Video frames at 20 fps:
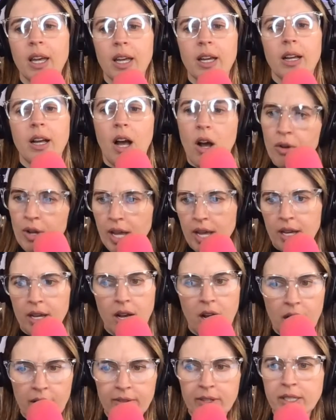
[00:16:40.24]
okay,
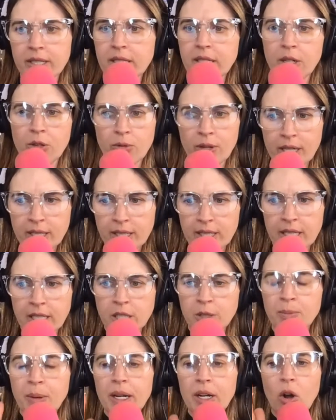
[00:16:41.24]
obviously a
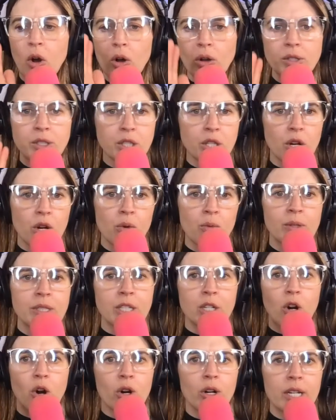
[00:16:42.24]
racist, but also was
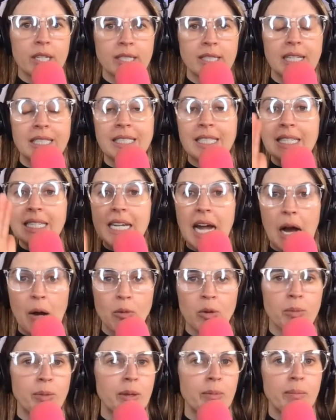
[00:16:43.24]
an artist that did not
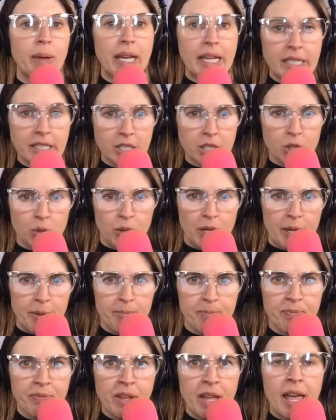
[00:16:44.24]
want to be
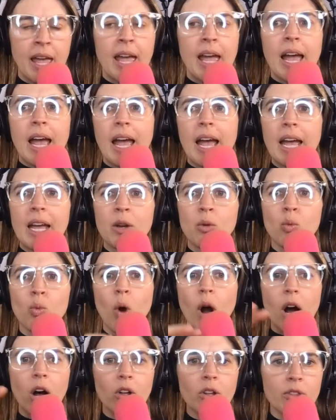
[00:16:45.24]
mainstream. And
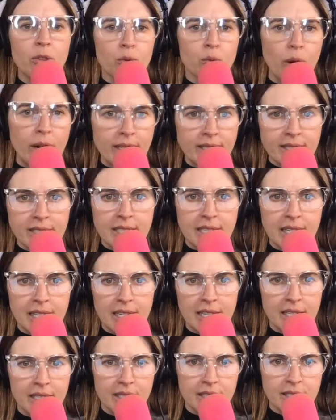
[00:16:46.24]
while the rights to
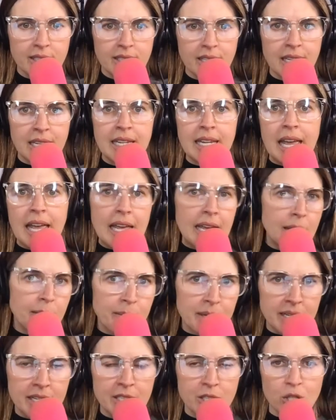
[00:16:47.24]
his name
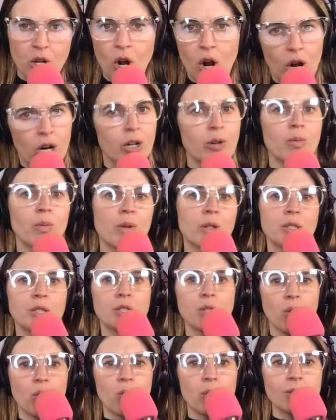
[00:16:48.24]
and his art were
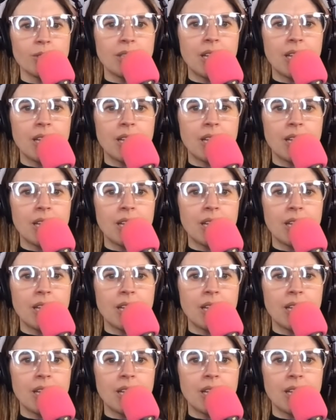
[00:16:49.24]
sold,